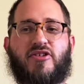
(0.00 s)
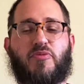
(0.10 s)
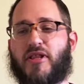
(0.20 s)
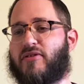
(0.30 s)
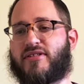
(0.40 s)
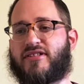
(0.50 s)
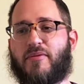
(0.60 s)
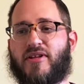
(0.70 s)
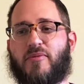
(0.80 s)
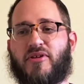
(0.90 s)
whether it's
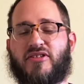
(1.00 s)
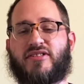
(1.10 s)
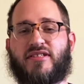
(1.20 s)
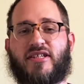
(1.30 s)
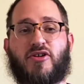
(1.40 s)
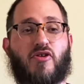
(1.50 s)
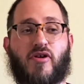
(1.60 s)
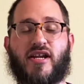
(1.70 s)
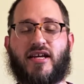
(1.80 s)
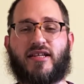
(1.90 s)
WWDC or
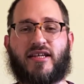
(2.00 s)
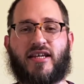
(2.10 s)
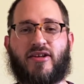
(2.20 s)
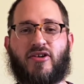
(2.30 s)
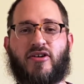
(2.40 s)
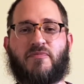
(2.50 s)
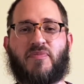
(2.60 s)
any other keynote,